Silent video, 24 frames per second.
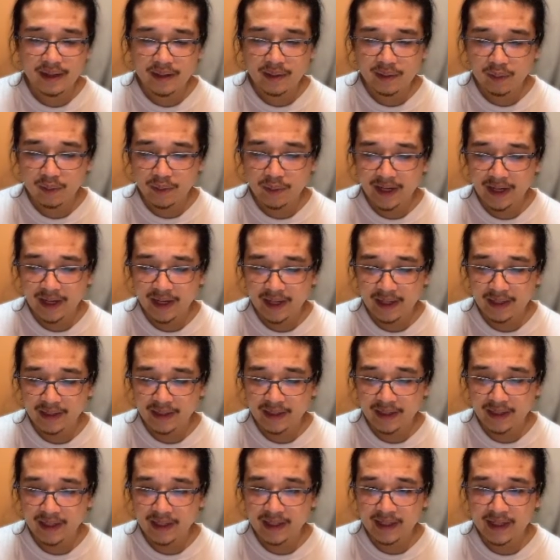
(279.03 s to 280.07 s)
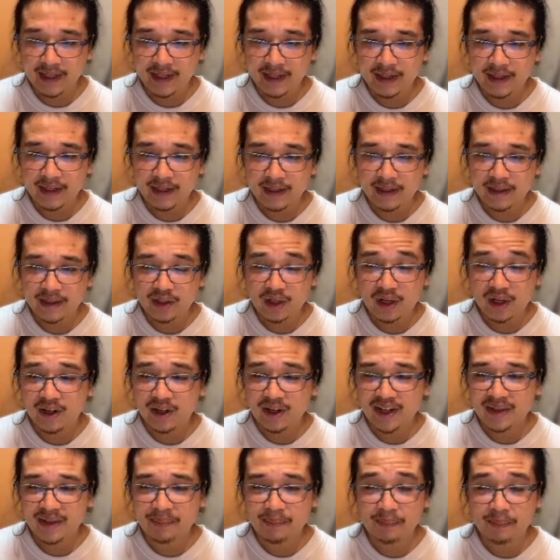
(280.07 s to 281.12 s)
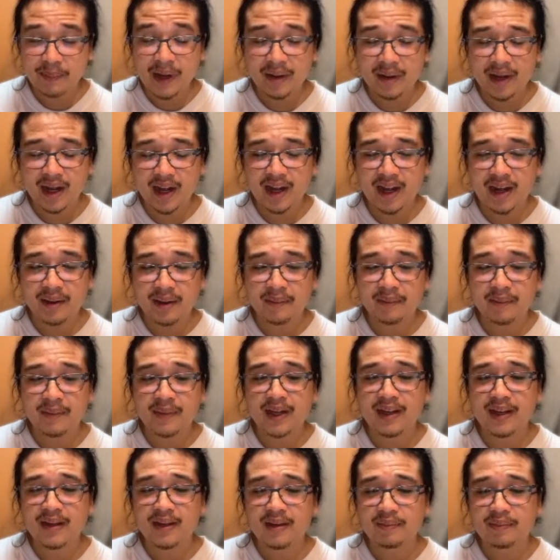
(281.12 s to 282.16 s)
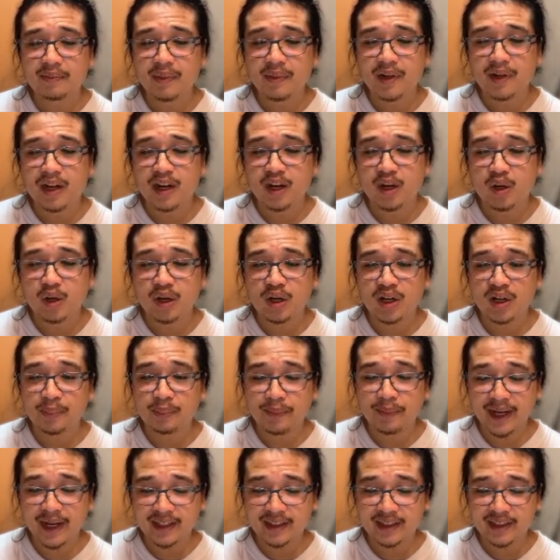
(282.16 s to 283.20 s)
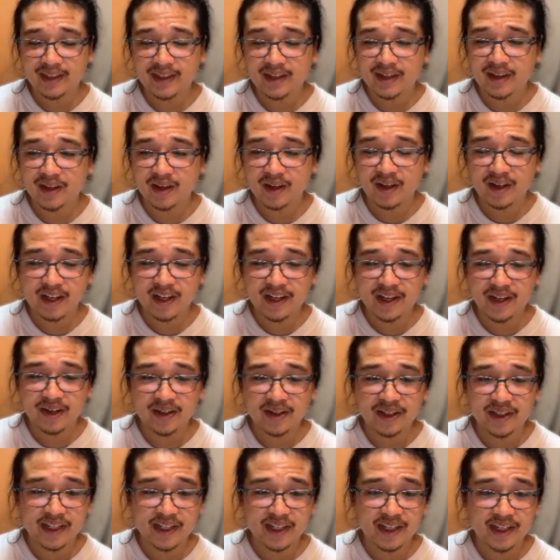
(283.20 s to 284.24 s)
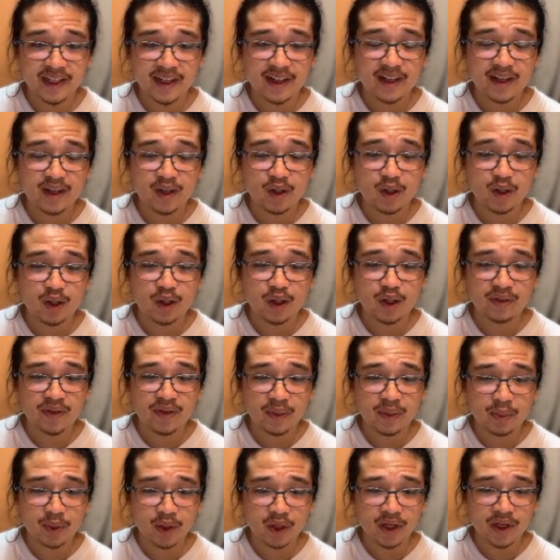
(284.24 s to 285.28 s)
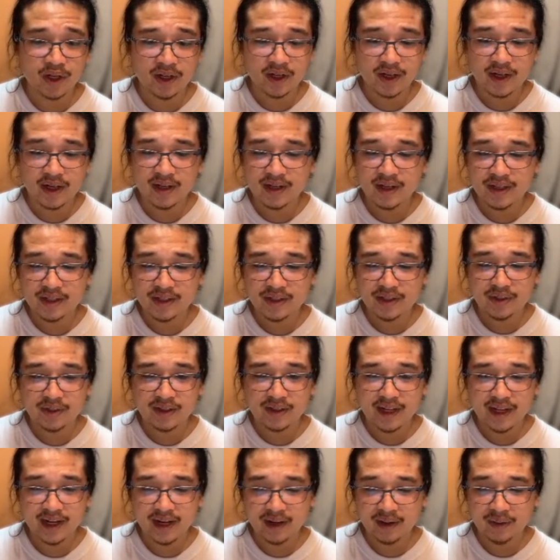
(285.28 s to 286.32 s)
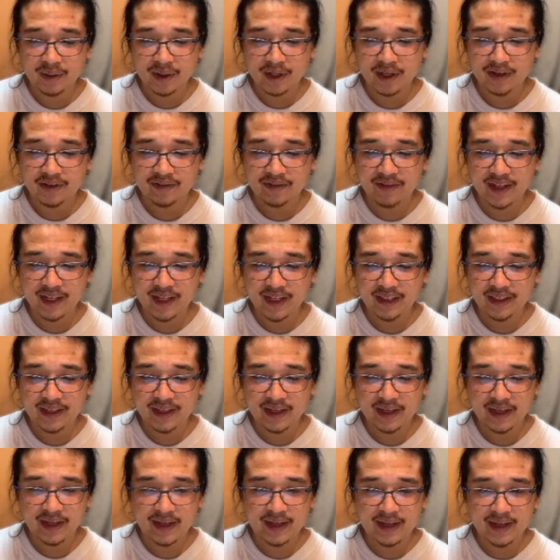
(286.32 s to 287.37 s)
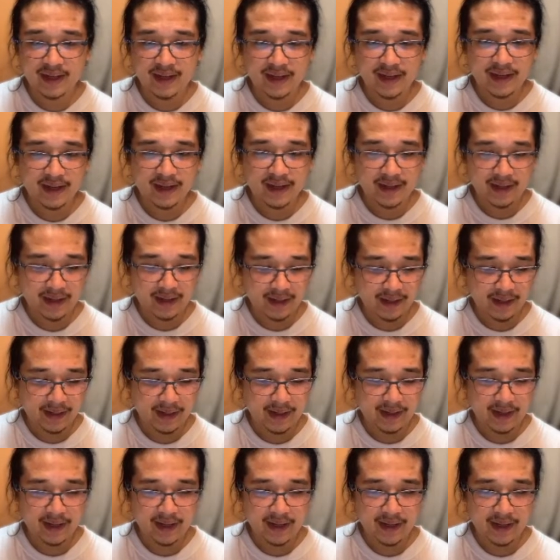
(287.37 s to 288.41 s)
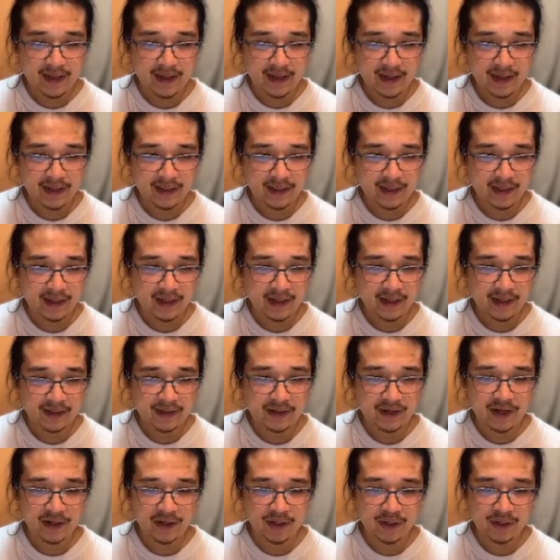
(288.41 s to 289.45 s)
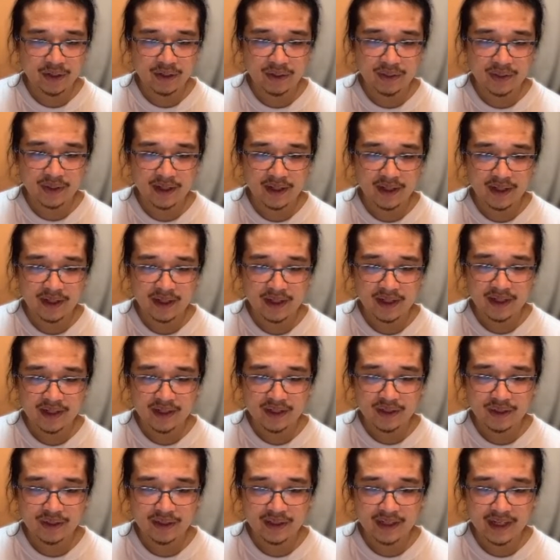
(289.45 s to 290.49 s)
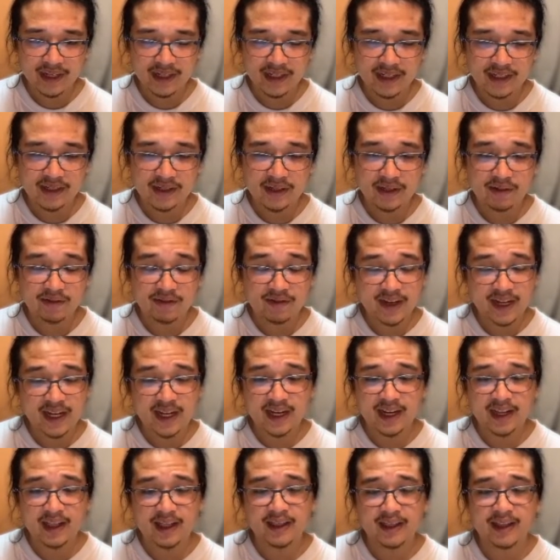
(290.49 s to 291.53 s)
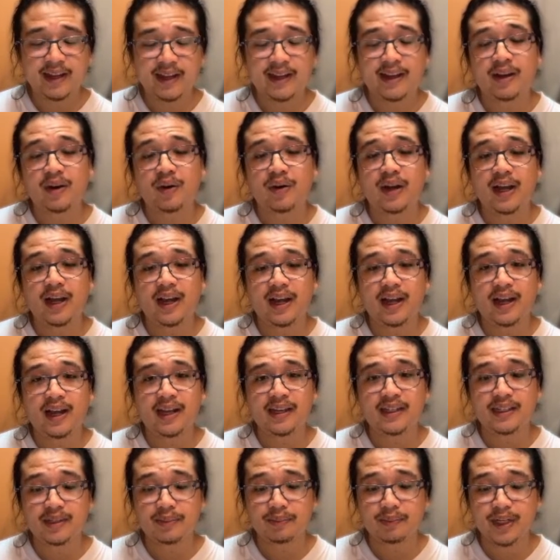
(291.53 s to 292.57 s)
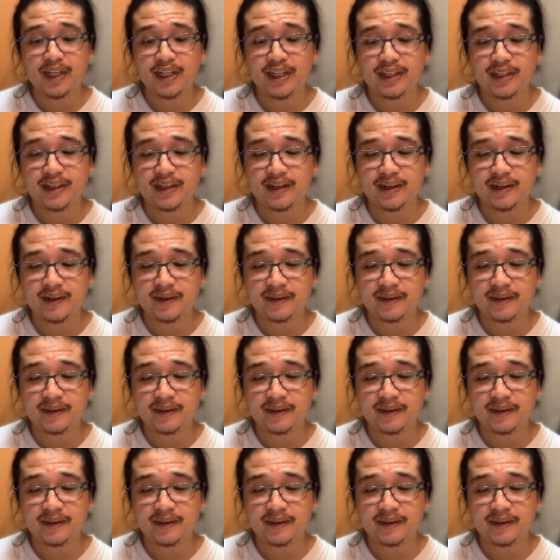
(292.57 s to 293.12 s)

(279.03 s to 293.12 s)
with the, so I already color picked earlier the color of the border. So there, we're going to fill it. And there you go. So this file now has bleed.